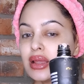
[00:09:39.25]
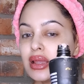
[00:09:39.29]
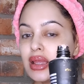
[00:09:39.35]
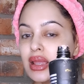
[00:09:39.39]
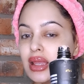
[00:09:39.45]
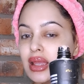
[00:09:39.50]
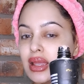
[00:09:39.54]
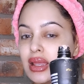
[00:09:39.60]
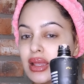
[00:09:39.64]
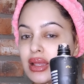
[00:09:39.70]

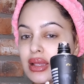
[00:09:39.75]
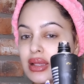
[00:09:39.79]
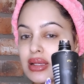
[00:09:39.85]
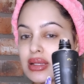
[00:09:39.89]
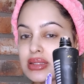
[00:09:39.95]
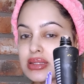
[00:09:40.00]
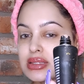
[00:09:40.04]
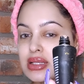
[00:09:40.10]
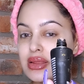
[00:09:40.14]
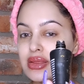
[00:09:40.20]

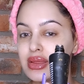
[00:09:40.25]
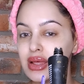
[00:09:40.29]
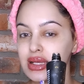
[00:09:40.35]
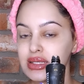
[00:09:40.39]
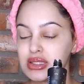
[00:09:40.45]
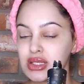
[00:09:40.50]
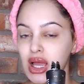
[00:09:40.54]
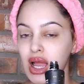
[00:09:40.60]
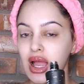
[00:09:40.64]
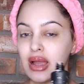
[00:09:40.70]
is
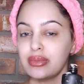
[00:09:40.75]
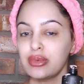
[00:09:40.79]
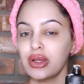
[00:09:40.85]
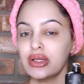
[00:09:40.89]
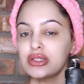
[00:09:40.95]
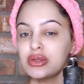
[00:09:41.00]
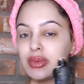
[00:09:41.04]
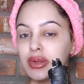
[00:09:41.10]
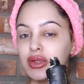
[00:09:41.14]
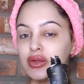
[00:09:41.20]
this. So I'm going
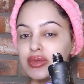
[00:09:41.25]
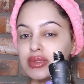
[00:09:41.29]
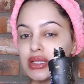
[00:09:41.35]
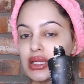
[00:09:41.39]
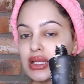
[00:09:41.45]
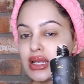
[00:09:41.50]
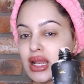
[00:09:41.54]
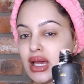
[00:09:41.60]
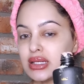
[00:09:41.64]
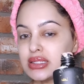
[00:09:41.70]
to be
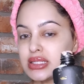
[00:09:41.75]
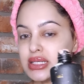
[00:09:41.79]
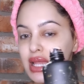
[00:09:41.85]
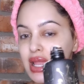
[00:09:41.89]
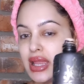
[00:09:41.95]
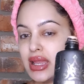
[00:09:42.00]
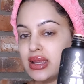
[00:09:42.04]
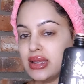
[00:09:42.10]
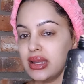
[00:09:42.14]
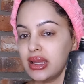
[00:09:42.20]
using
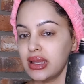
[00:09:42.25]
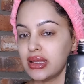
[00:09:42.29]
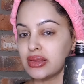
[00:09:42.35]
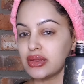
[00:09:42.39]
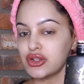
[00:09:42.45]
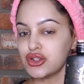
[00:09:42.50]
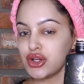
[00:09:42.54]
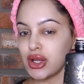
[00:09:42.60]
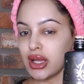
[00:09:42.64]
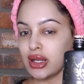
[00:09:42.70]
Latte in the
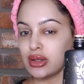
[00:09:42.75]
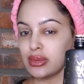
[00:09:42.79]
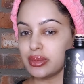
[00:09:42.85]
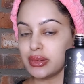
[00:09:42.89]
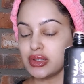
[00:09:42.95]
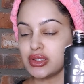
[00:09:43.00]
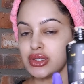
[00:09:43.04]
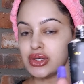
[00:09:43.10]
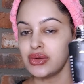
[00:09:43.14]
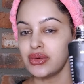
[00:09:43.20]
Shiloh
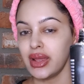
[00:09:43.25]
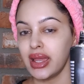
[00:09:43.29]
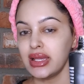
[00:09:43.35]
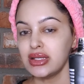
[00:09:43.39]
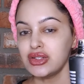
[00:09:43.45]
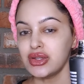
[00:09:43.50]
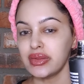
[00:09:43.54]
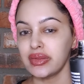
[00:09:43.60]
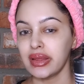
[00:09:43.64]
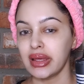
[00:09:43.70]
Beauty
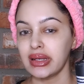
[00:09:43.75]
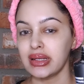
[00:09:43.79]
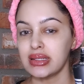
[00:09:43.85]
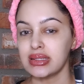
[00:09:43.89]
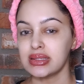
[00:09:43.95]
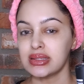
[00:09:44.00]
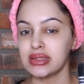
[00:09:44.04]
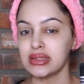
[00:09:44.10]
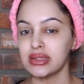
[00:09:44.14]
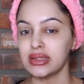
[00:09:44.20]
range, and that
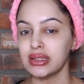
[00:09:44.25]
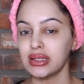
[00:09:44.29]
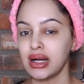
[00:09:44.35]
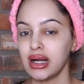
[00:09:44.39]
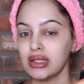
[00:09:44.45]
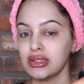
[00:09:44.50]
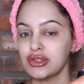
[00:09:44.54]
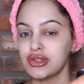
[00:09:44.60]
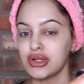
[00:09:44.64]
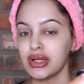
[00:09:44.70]
is the
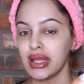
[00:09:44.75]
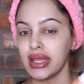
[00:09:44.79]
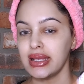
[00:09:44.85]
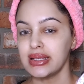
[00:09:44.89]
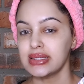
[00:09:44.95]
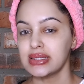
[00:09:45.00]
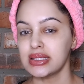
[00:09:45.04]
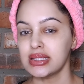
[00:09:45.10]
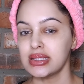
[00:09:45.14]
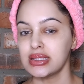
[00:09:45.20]
Ultra
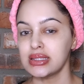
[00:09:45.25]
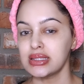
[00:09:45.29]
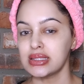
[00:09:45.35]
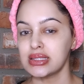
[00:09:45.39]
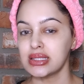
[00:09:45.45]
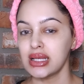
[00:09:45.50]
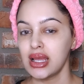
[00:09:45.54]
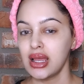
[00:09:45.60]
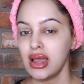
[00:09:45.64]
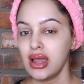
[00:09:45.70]

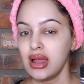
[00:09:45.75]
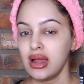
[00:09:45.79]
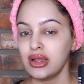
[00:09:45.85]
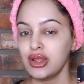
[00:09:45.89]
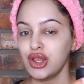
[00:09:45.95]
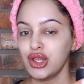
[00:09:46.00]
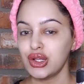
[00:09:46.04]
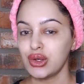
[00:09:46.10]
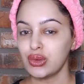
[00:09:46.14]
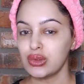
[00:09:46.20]
Essence.
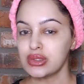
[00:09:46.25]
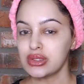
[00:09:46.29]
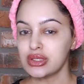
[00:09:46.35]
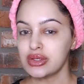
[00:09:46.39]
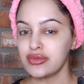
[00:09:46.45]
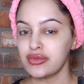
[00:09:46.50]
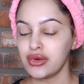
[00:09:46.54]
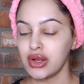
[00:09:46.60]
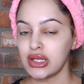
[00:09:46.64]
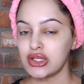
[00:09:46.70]
You can also
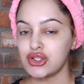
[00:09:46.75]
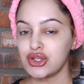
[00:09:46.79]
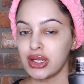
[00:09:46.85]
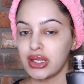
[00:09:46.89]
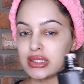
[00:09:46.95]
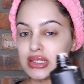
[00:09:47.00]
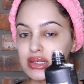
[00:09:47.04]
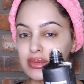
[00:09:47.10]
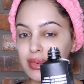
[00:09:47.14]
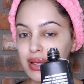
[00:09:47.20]

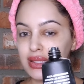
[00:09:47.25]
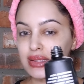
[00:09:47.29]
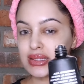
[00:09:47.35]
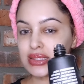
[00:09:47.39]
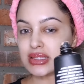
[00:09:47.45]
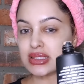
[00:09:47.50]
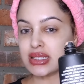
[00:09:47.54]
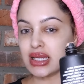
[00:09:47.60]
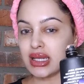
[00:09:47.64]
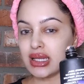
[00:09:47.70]
differentiate it by the
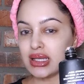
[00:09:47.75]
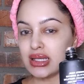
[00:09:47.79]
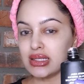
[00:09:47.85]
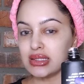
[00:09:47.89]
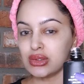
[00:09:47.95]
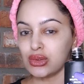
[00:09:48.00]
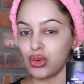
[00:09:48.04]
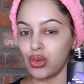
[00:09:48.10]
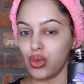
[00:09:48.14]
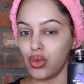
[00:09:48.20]

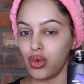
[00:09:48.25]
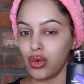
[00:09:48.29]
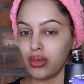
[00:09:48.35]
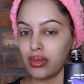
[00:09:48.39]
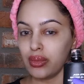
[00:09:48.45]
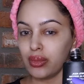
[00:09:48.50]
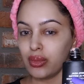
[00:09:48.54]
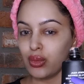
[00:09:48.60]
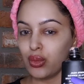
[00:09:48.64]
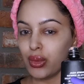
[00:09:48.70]
stickers or
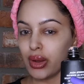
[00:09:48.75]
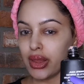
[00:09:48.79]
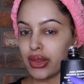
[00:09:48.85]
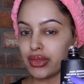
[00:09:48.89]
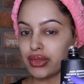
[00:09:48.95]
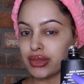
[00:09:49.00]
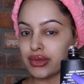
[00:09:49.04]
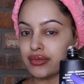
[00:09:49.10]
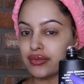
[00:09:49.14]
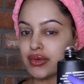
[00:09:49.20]
with
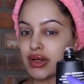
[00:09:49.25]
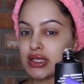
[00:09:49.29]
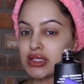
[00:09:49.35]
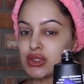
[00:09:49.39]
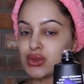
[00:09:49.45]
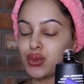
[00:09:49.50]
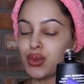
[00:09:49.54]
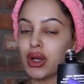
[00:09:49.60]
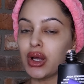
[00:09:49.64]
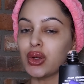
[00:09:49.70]
the
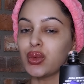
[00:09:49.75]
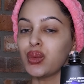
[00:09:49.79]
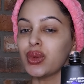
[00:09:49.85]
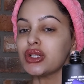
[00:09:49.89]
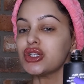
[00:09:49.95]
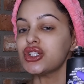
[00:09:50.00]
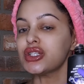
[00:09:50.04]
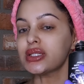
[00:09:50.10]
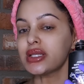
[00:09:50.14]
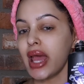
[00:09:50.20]
first word,
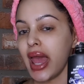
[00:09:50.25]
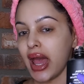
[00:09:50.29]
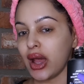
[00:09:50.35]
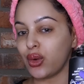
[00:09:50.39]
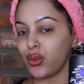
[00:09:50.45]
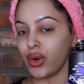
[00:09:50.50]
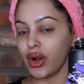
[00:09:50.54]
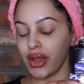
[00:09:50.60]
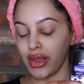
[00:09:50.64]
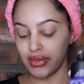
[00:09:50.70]
which is
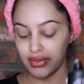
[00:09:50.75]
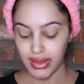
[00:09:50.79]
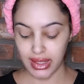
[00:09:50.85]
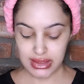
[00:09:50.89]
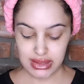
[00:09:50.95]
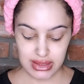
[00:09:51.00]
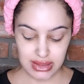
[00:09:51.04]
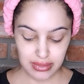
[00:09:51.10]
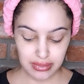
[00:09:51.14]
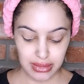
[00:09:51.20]
Aqua. And
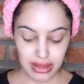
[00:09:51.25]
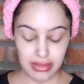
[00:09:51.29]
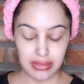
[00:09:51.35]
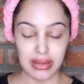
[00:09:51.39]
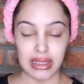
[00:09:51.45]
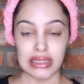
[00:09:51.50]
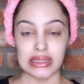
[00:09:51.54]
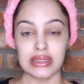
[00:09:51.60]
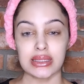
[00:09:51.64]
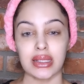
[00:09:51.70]
that simply
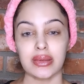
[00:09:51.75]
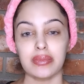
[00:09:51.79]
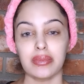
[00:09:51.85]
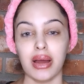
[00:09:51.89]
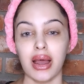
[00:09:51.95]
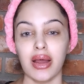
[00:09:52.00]
means that